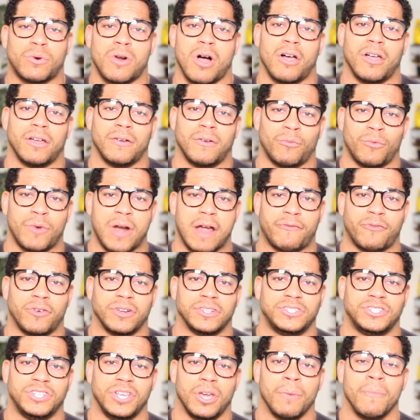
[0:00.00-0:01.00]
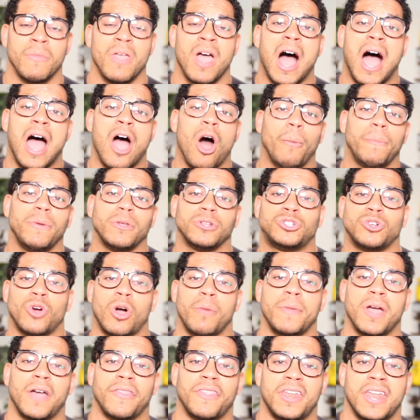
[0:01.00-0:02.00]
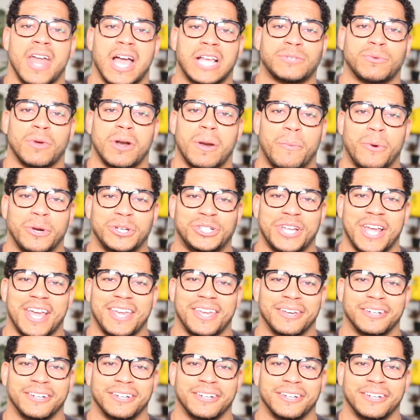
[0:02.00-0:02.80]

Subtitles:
where I'll reference you. I hope you'll join me on the next one. I appreciate